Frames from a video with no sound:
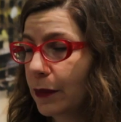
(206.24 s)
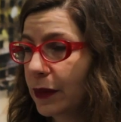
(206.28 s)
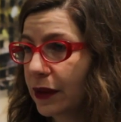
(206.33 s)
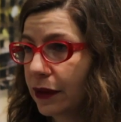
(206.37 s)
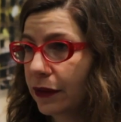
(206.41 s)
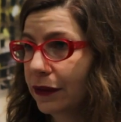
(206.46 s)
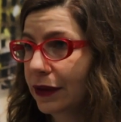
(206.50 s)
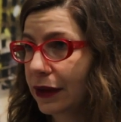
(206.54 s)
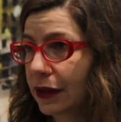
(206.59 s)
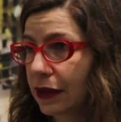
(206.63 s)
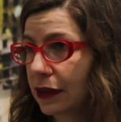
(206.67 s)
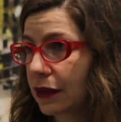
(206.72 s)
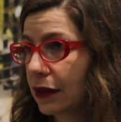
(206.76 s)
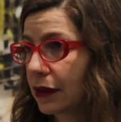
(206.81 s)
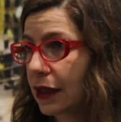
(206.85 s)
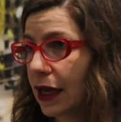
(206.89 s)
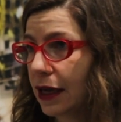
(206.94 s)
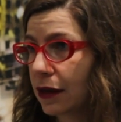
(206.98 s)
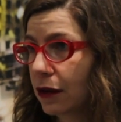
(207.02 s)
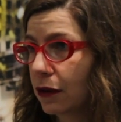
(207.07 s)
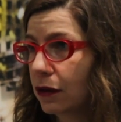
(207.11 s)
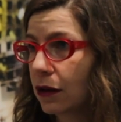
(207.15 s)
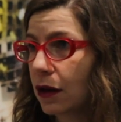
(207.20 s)
a building
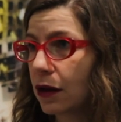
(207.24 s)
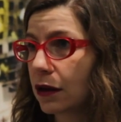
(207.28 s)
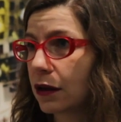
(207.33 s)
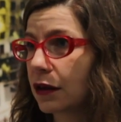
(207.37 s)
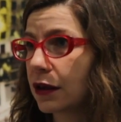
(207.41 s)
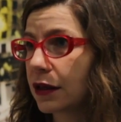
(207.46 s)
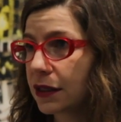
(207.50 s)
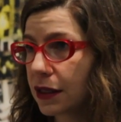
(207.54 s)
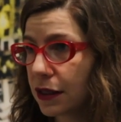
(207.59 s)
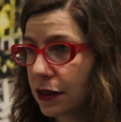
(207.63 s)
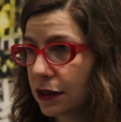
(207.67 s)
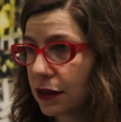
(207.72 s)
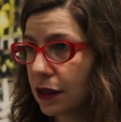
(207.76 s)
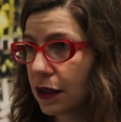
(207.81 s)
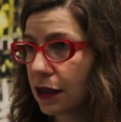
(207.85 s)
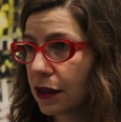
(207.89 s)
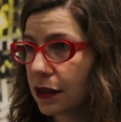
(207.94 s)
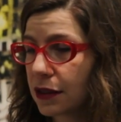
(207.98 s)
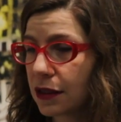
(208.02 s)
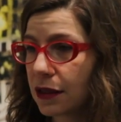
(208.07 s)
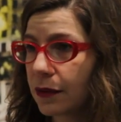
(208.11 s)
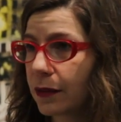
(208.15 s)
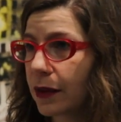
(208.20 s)
that no longer existed
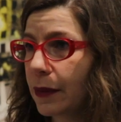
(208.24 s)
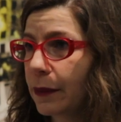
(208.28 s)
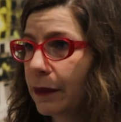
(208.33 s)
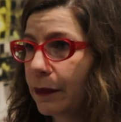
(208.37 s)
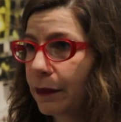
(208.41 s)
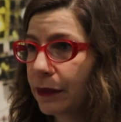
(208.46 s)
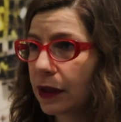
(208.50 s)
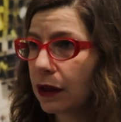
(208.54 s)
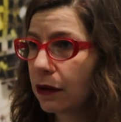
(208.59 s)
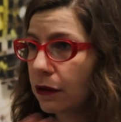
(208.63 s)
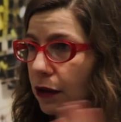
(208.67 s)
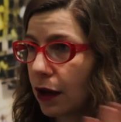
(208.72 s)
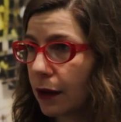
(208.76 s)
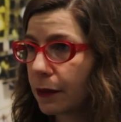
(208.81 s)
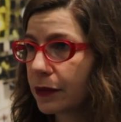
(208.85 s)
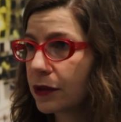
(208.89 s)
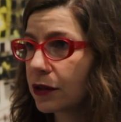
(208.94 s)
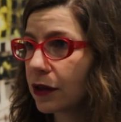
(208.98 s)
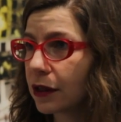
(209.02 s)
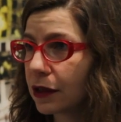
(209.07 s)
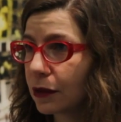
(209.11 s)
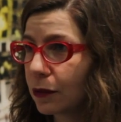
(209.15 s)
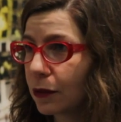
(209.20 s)
because it had been blown up
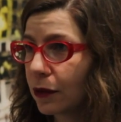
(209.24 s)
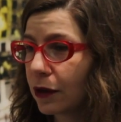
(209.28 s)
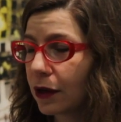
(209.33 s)
during the